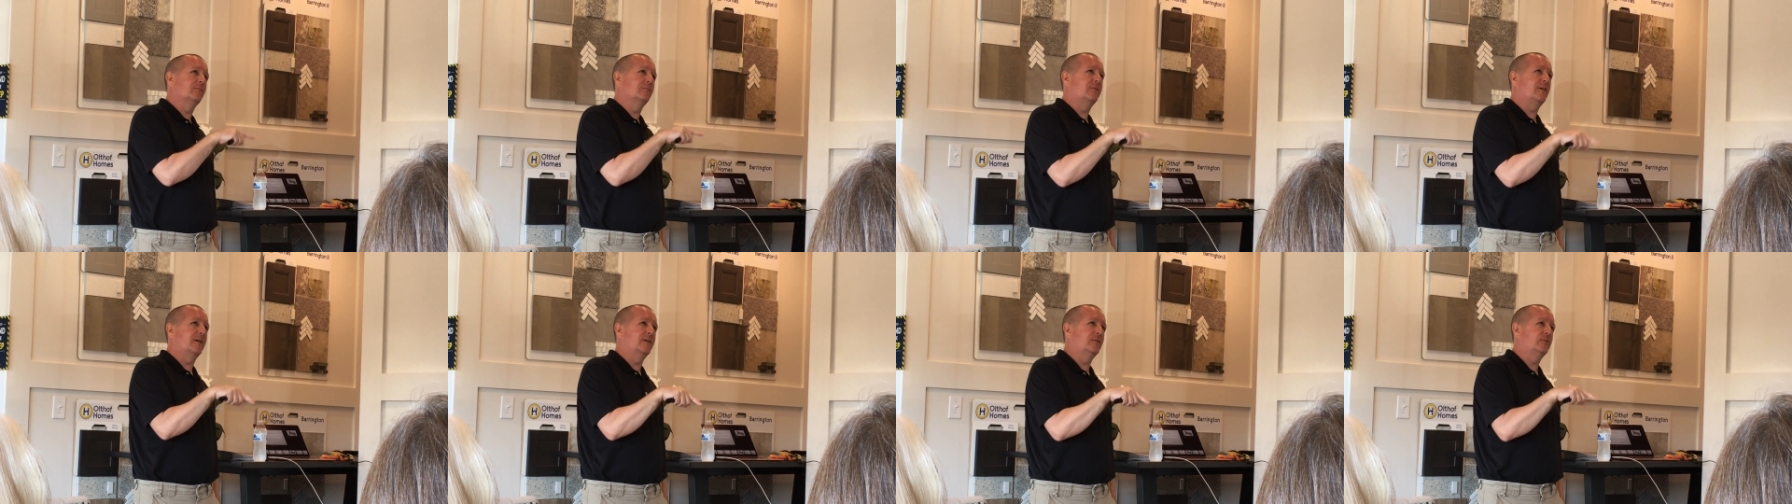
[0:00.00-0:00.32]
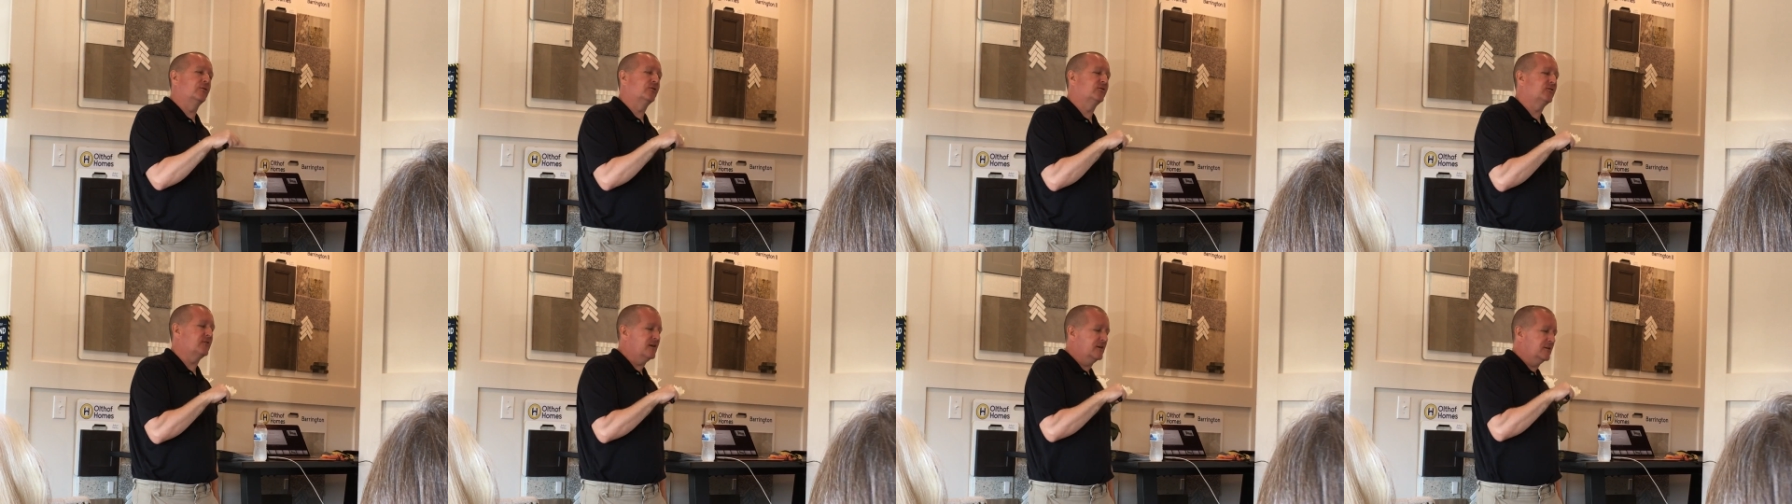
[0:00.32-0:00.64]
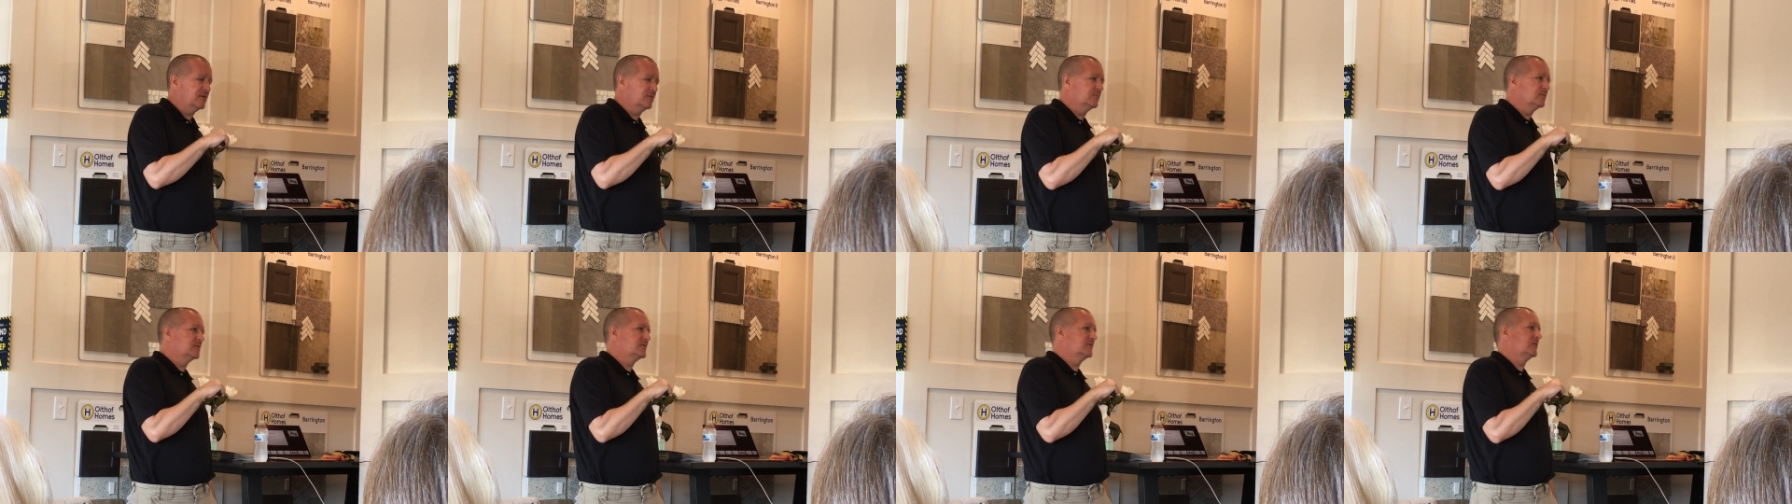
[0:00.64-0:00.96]
vinyl
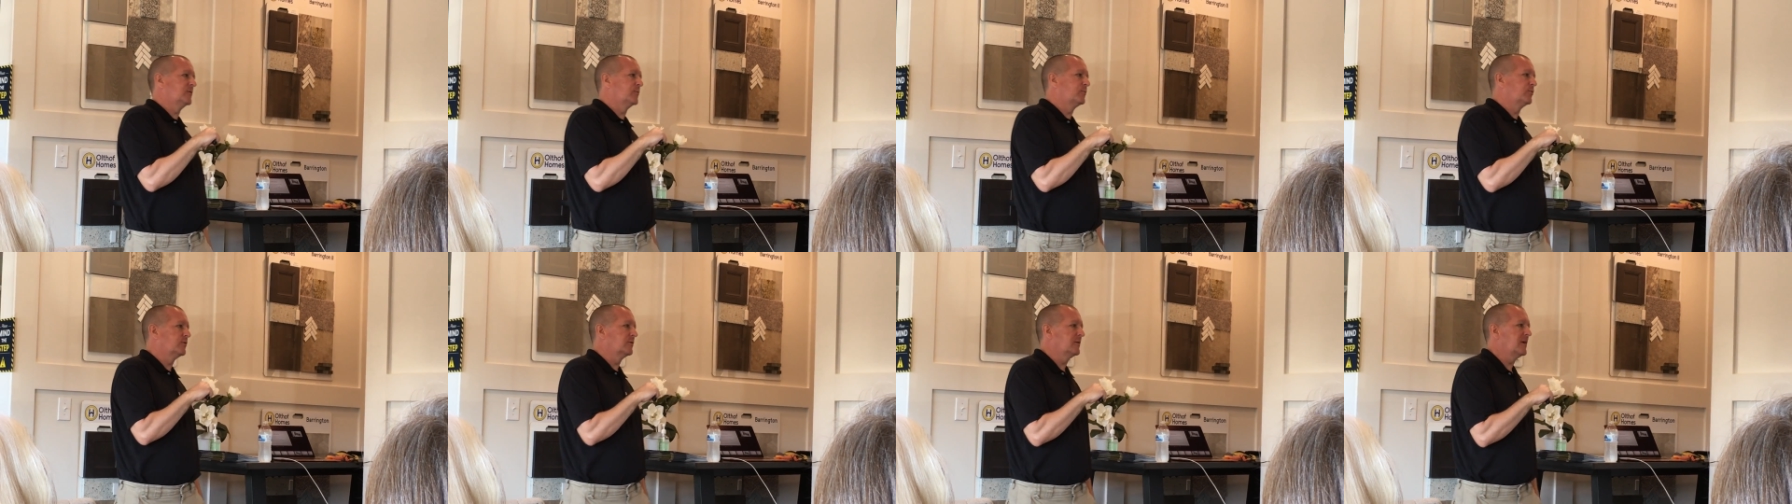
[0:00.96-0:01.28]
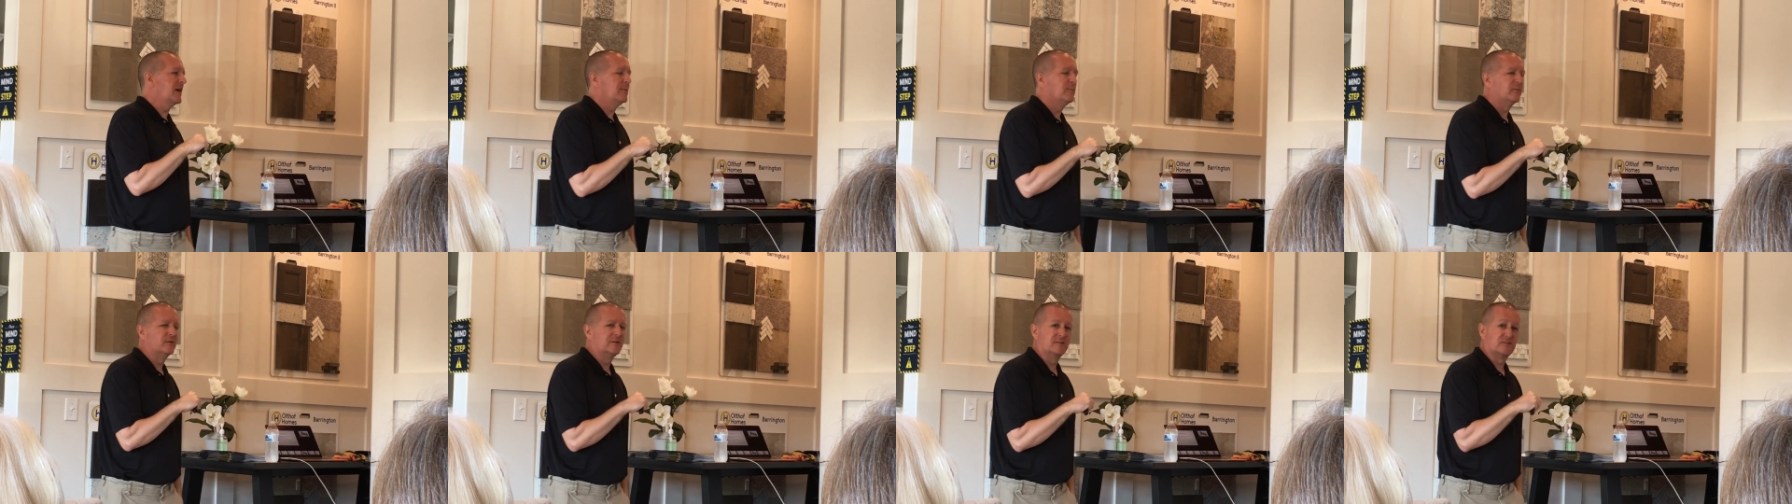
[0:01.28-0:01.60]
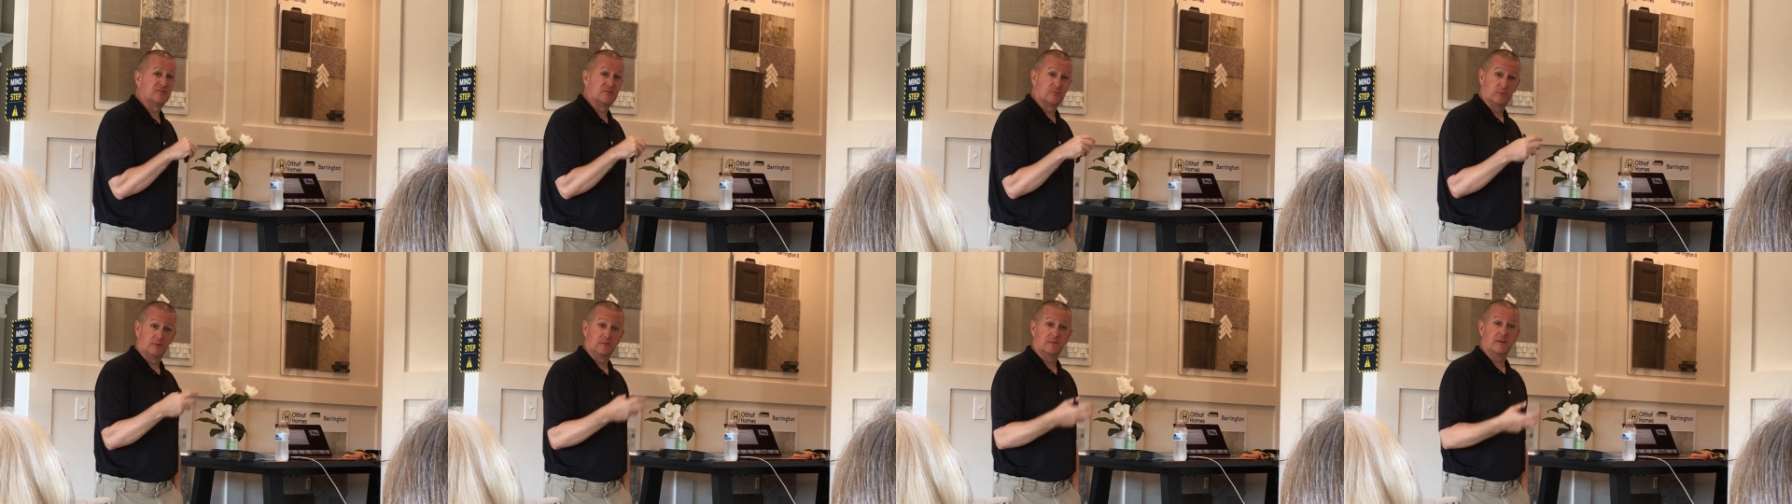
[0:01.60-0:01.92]
siding was still predominant,
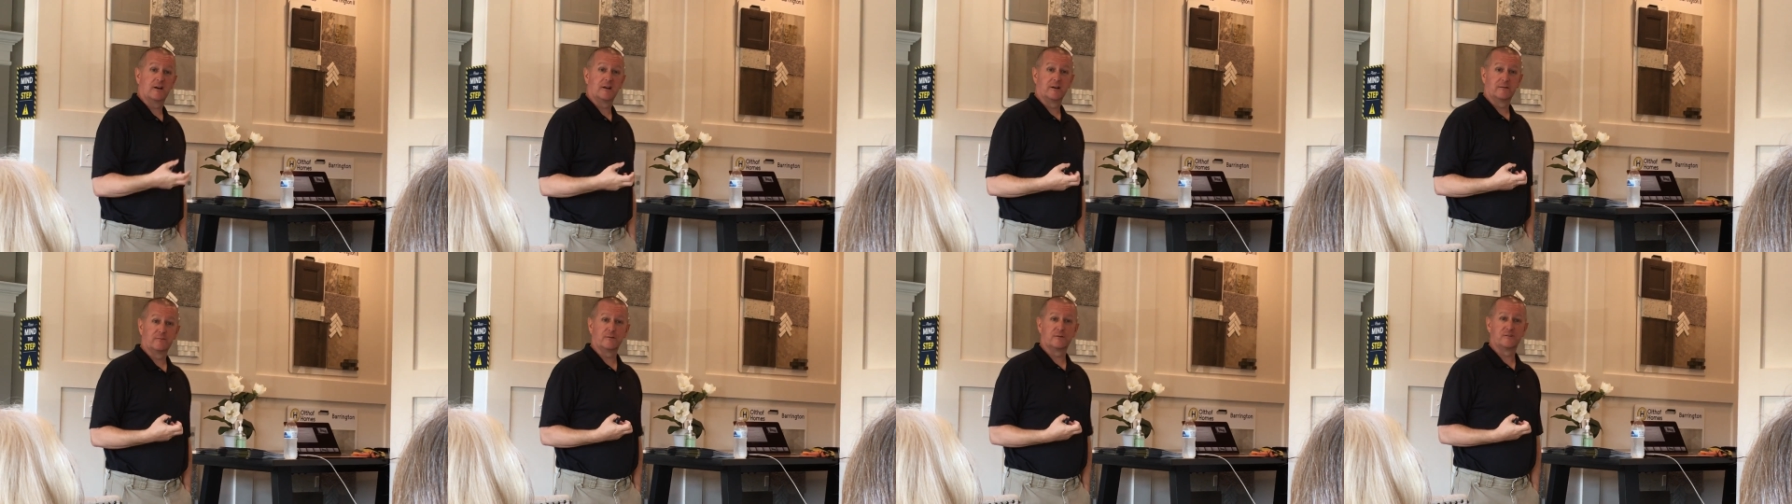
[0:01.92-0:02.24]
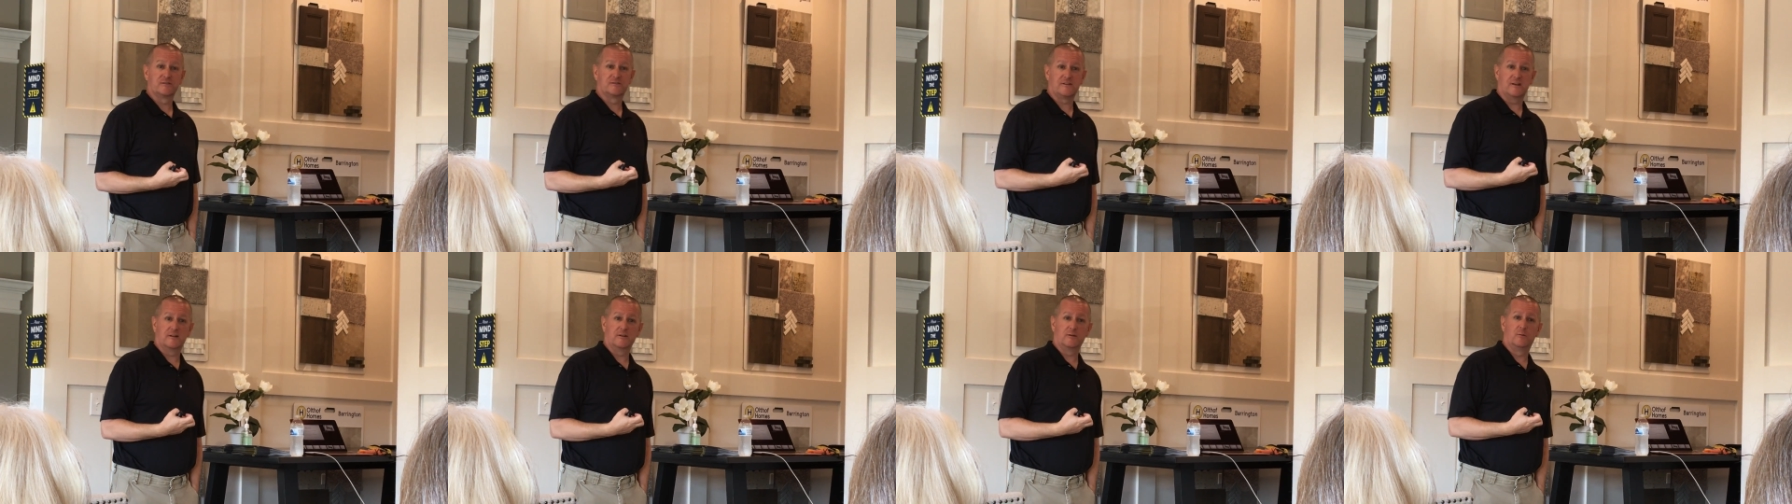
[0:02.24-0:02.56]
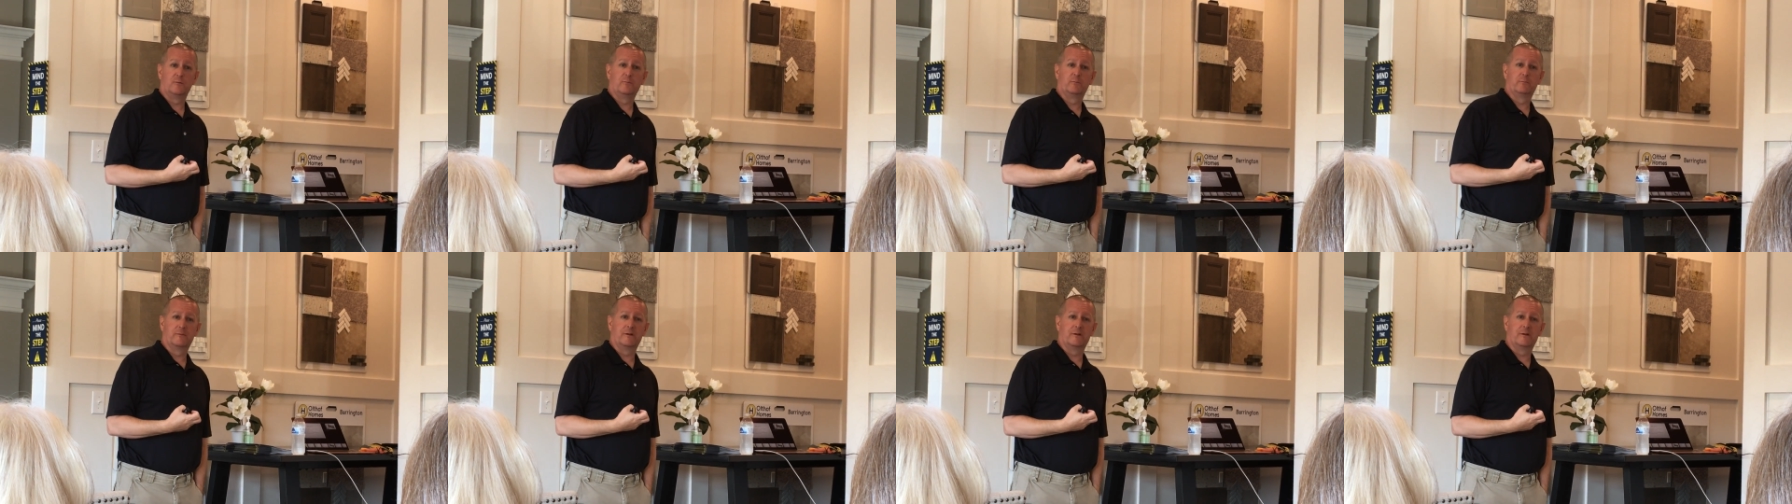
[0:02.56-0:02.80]
so a lot of our siding,